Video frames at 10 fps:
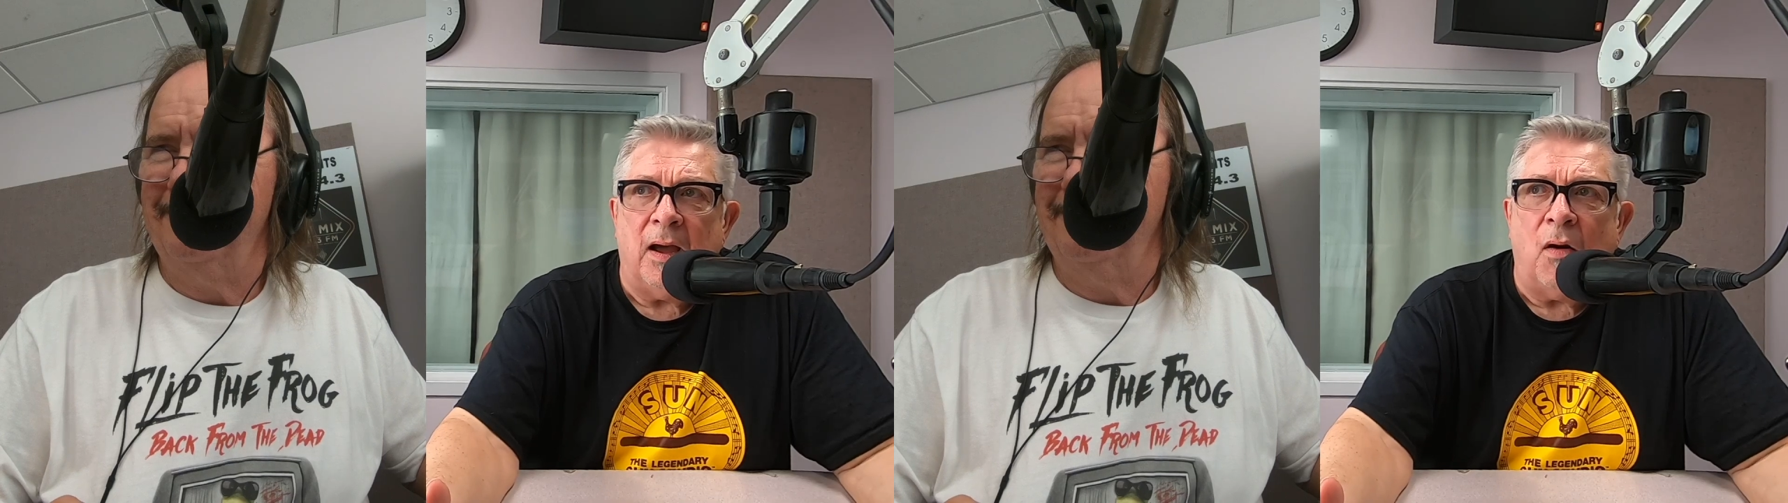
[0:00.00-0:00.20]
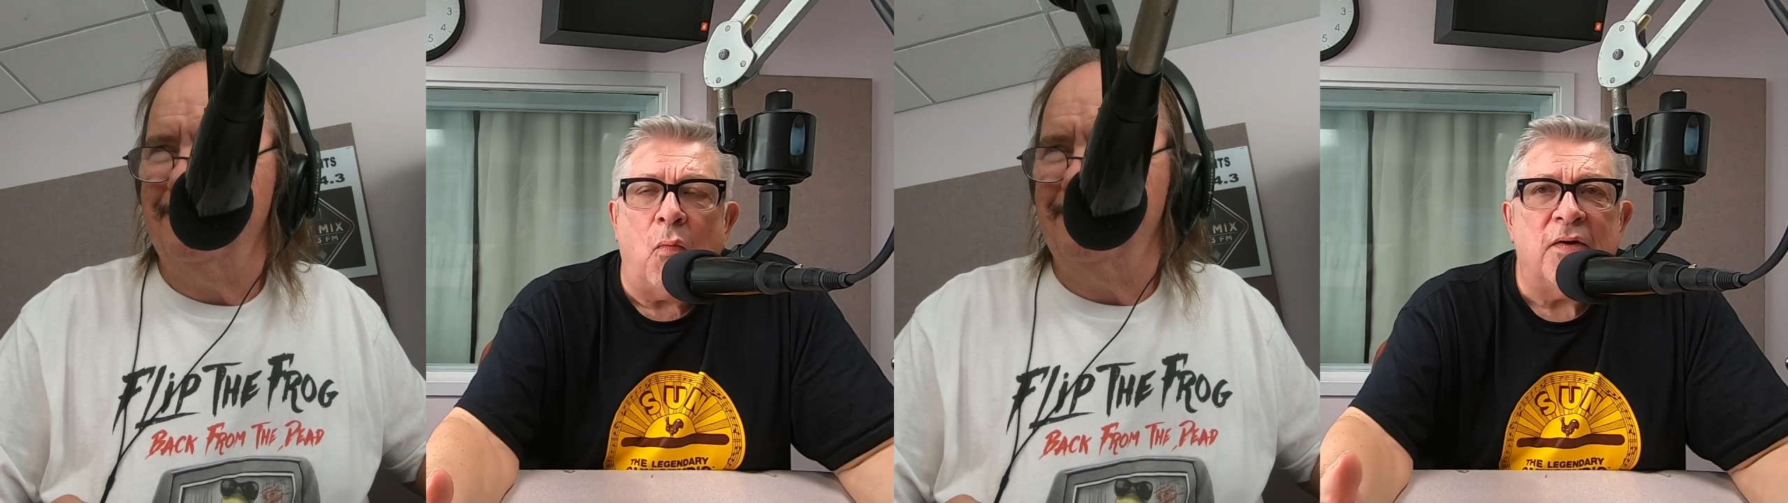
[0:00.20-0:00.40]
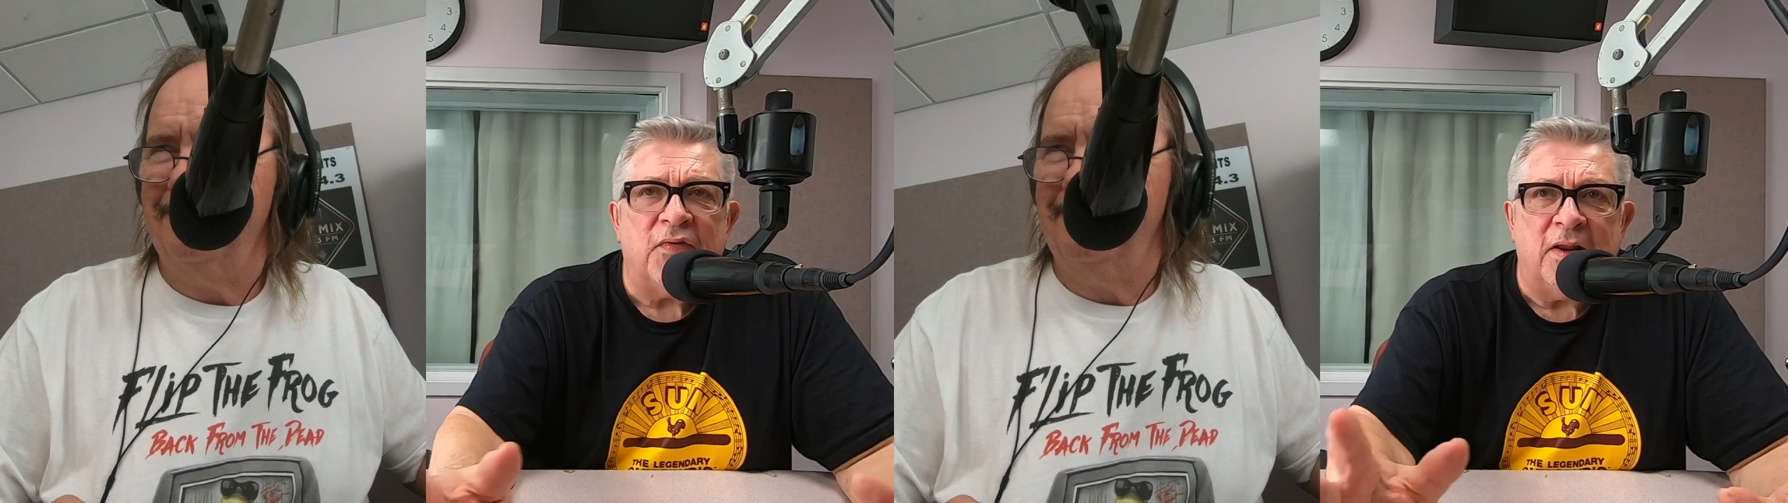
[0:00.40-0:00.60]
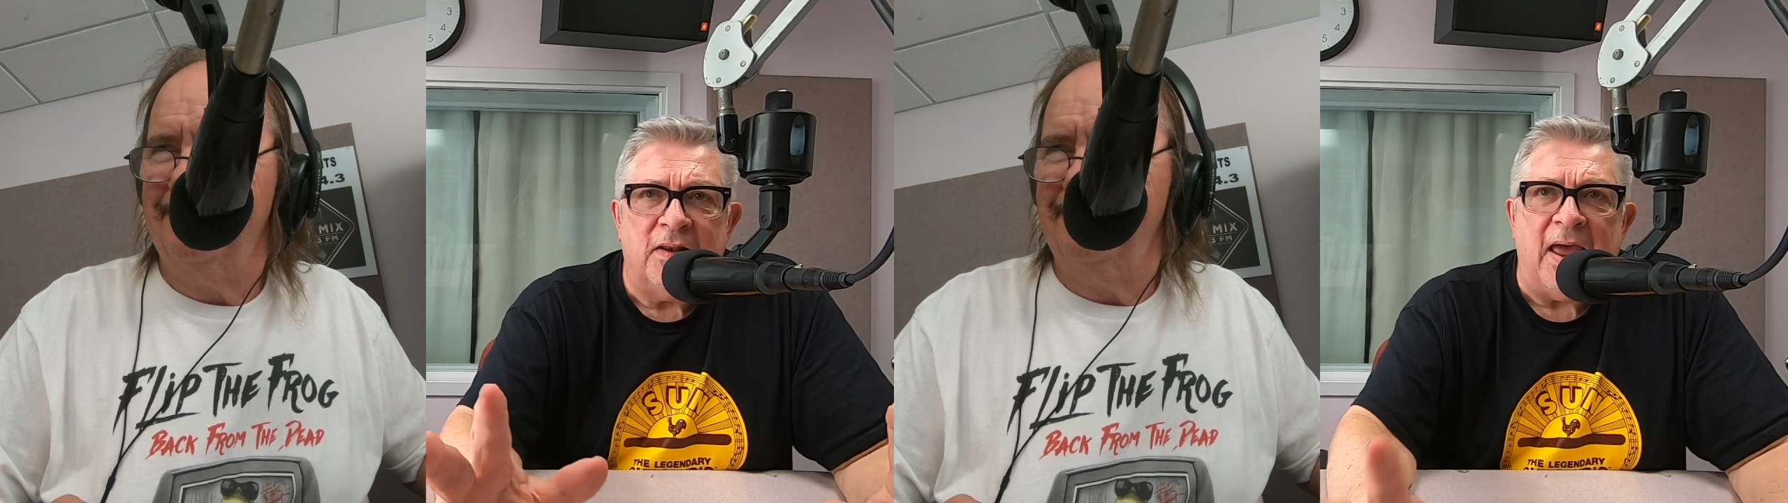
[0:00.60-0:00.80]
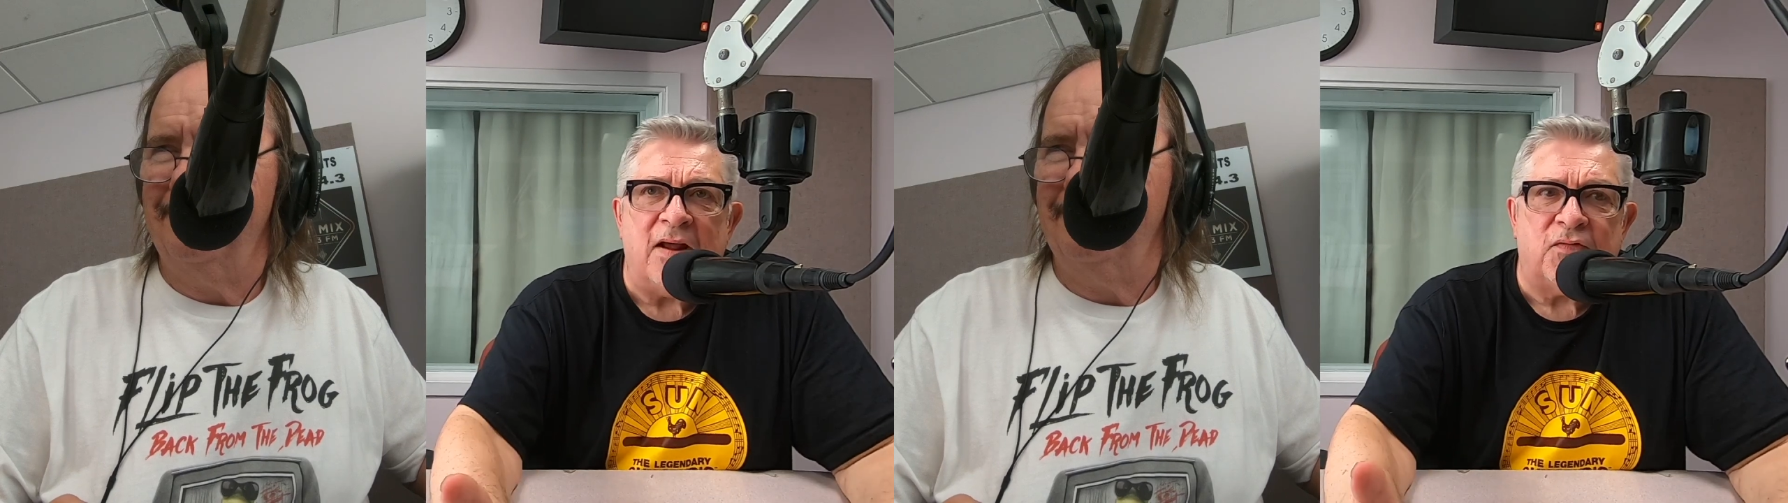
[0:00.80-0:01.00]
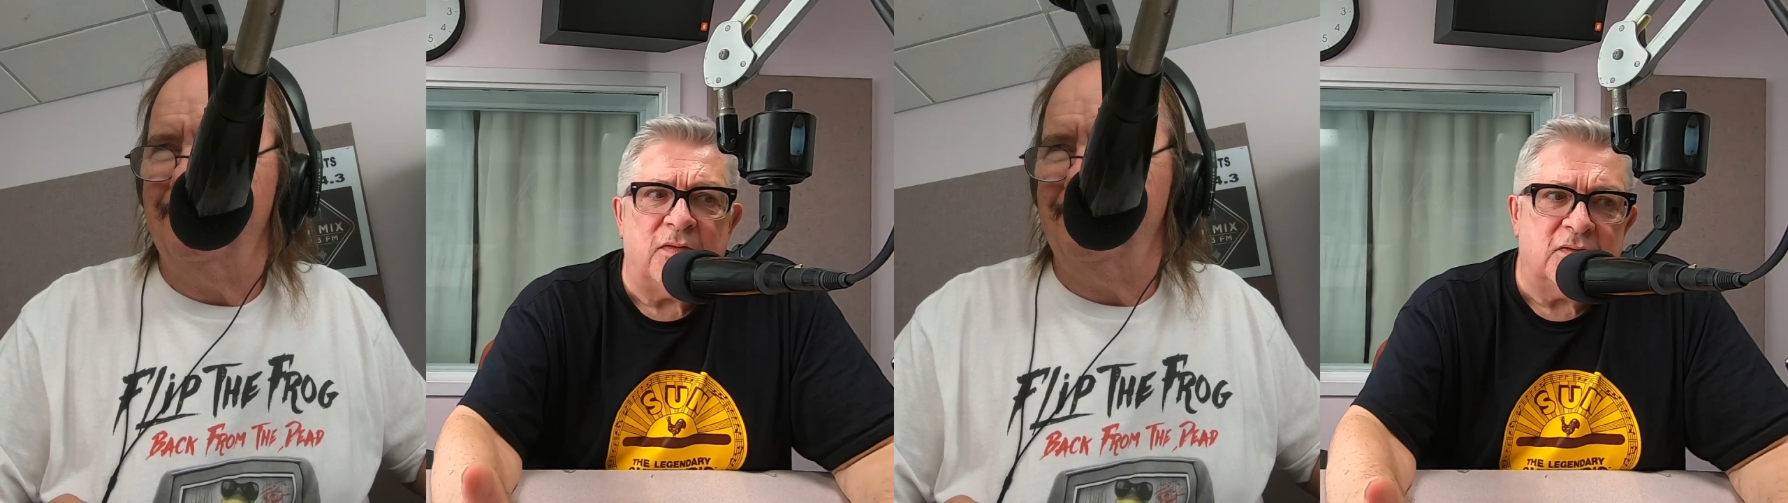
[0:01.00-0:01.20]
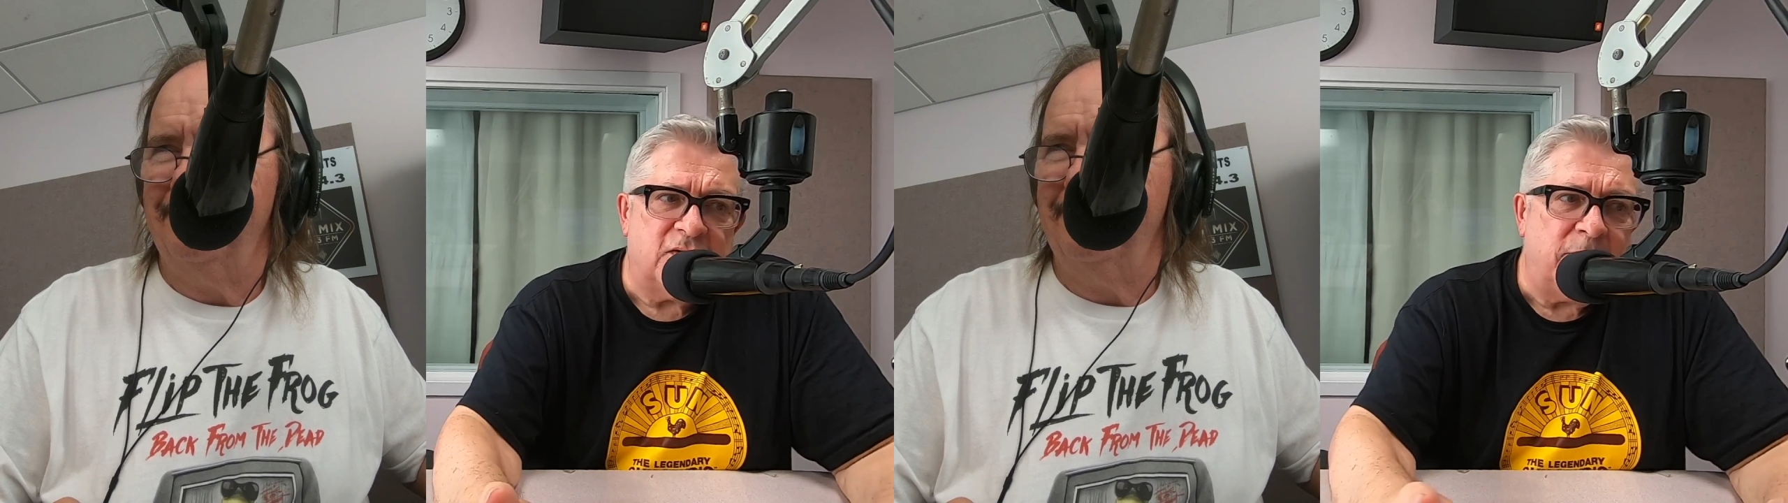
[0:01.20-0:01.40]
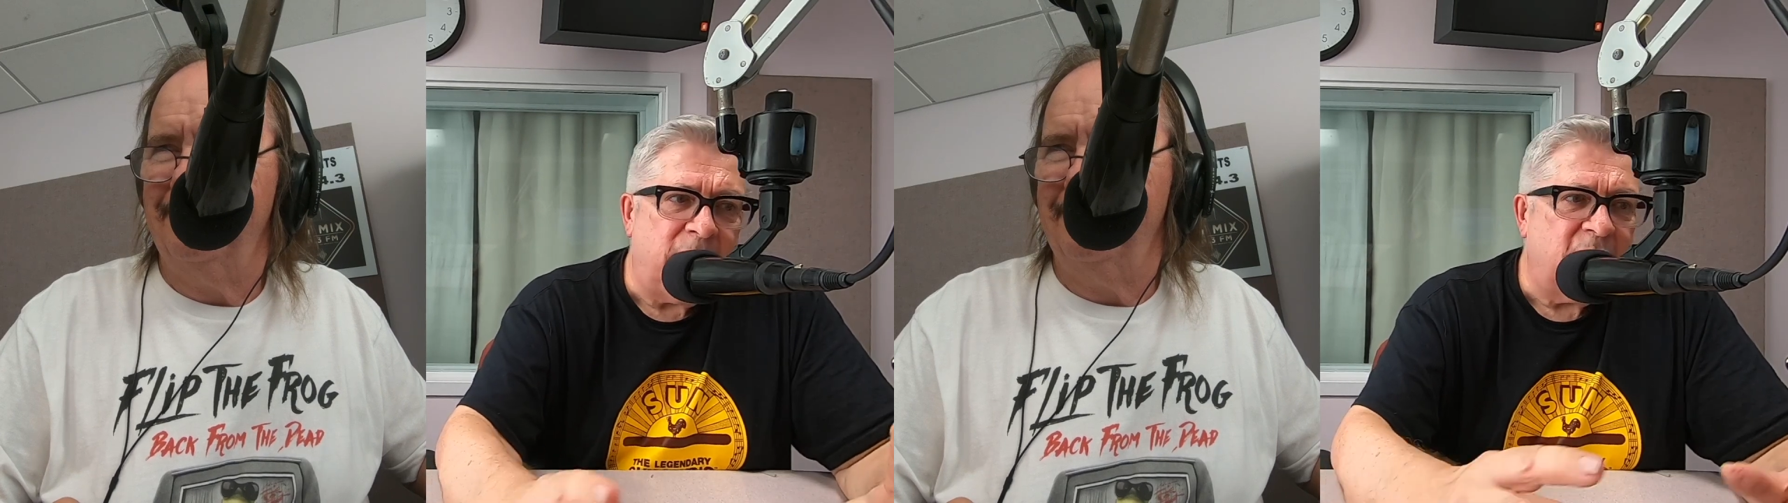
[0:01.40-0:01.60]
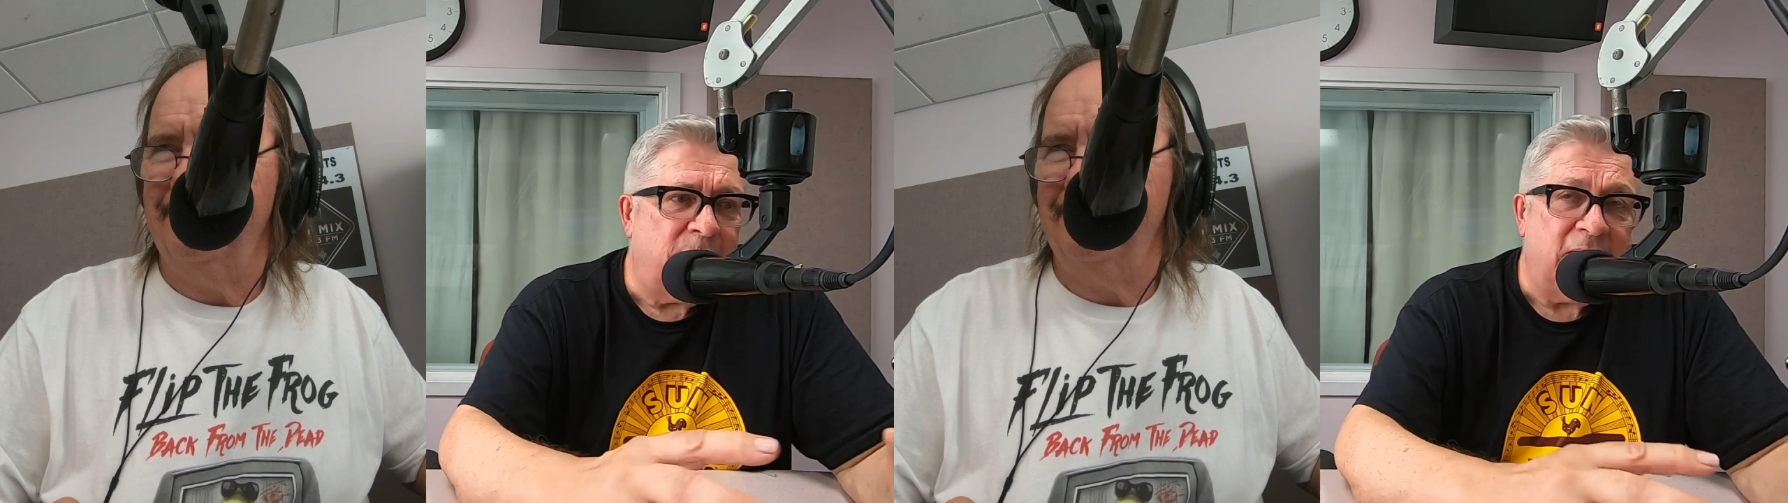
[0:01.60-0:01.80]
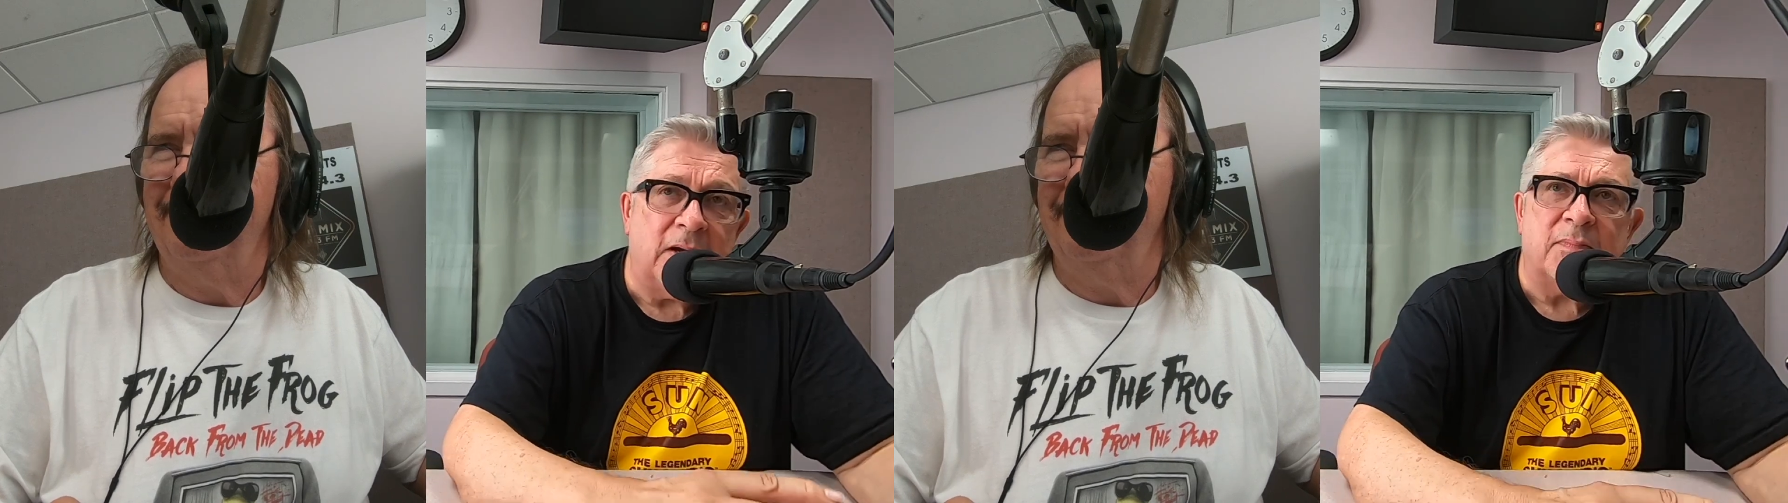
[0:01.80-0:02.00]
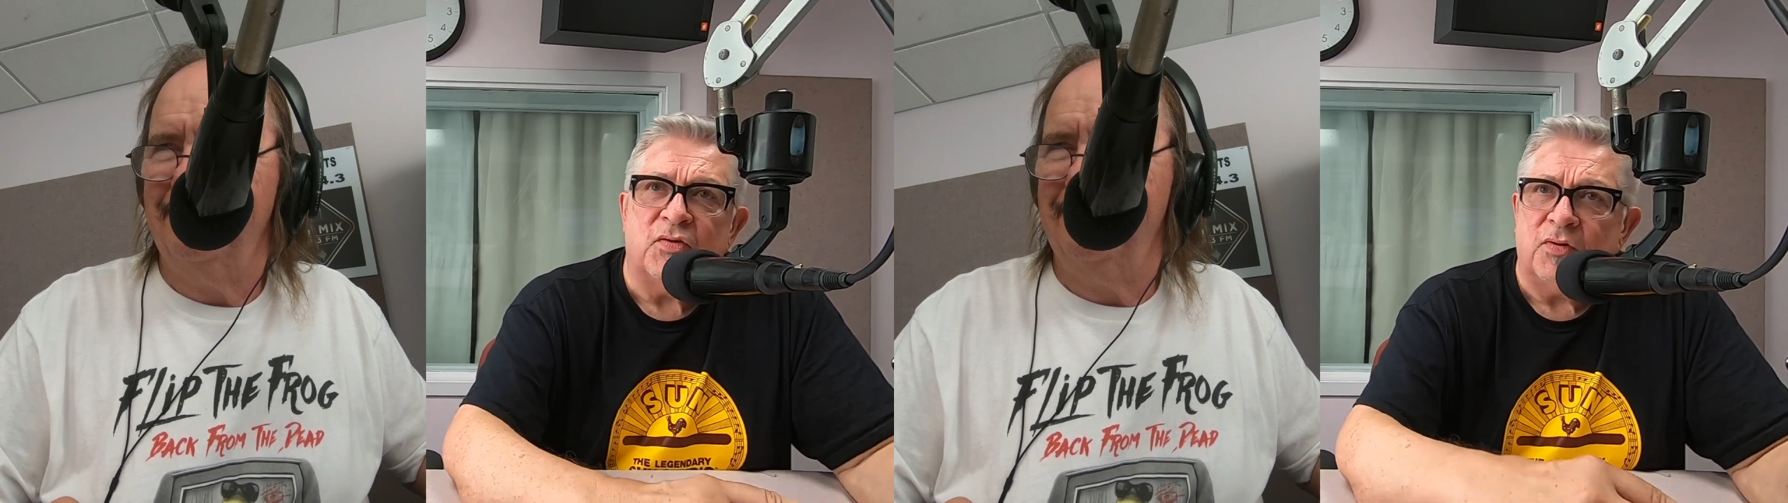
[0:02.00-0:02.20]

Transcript: I wasn't a natural. There's some people that pick up the